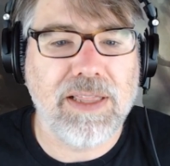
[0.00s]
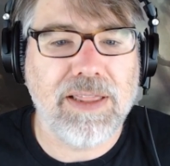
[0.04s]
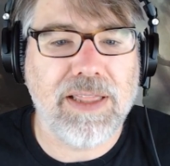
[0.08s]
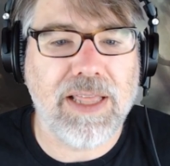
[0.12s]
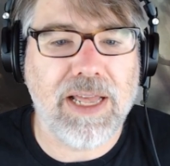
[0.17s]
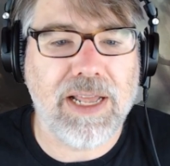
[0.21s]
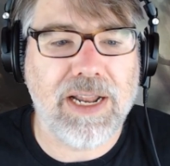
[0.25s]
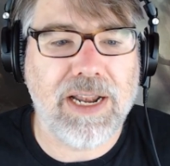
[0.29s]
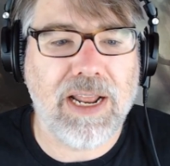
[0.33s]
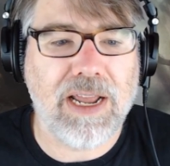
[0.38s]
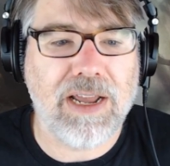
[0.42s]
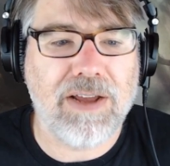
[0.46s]

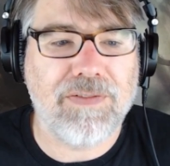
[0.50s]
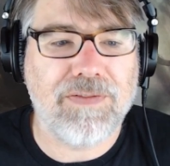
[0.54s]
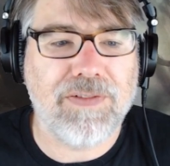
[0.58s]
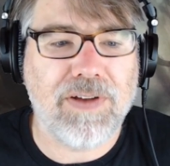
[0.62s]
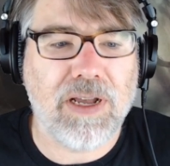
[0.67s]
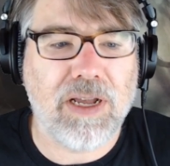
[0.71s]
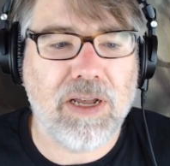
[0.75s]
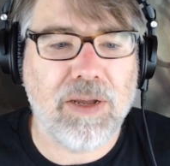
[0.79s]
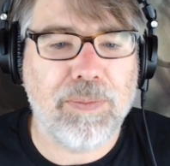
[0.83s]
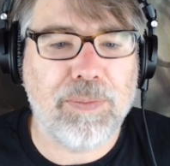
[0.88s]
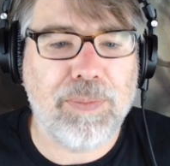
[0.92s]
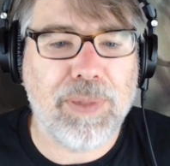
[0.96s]
that
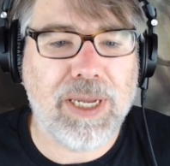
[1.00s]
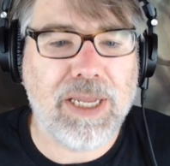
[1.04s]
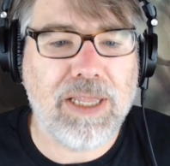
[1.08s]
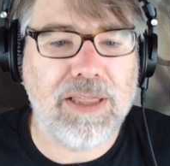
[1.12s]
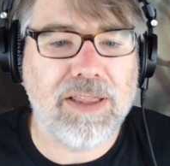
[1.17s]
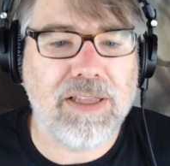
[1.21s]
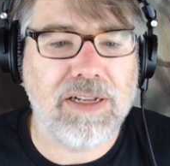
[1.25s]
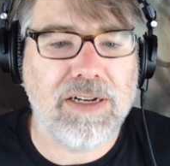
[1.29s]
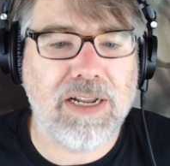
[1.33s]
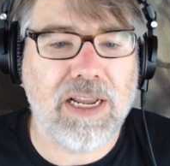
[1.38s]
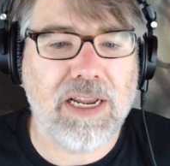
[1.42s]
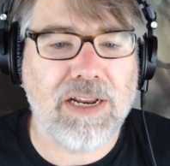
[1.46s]
have
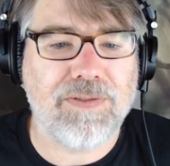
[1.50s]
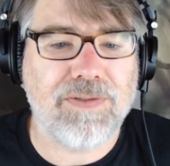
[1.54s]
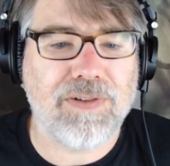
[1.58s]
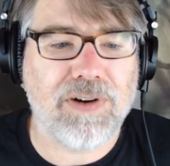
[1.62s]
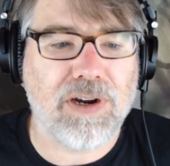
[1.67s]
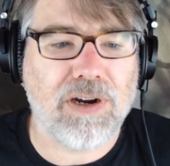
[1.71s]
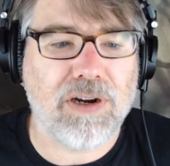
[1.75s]
pinned the date for